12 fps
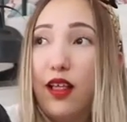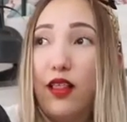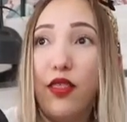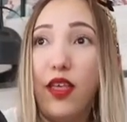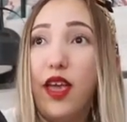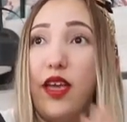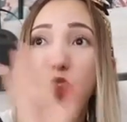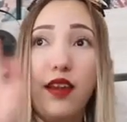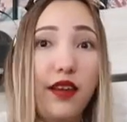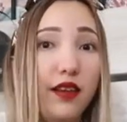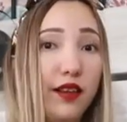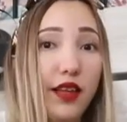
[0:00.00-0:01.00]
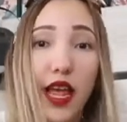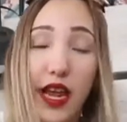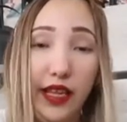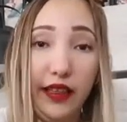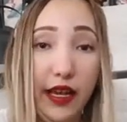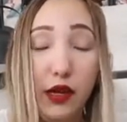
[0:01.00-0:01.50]
than
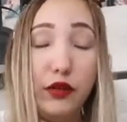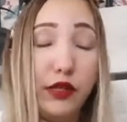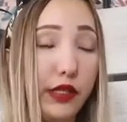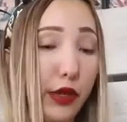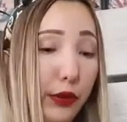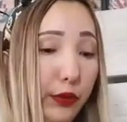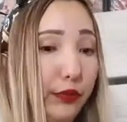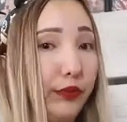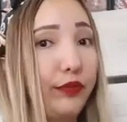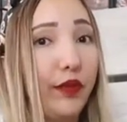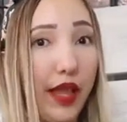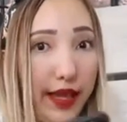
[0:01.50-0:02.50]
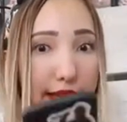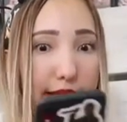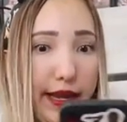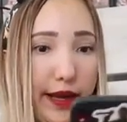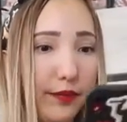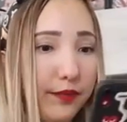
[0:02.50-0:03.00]
anything else. So
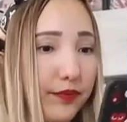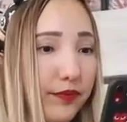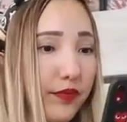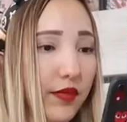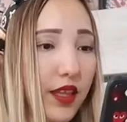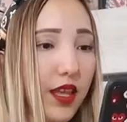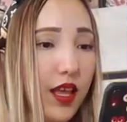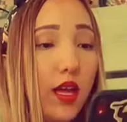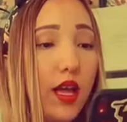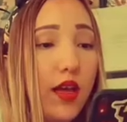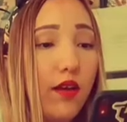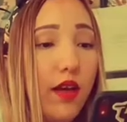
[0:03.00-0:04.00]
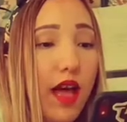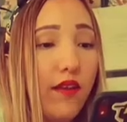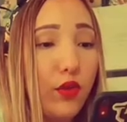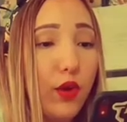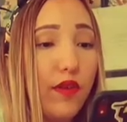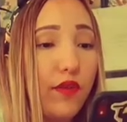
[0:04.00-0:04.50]
yeah. Have
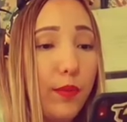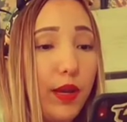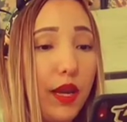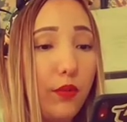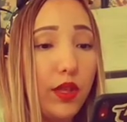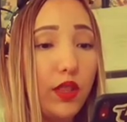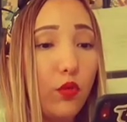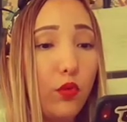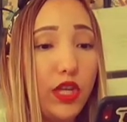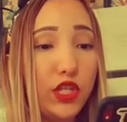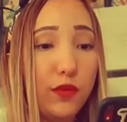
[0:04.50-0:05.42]
you ever played with a Ouija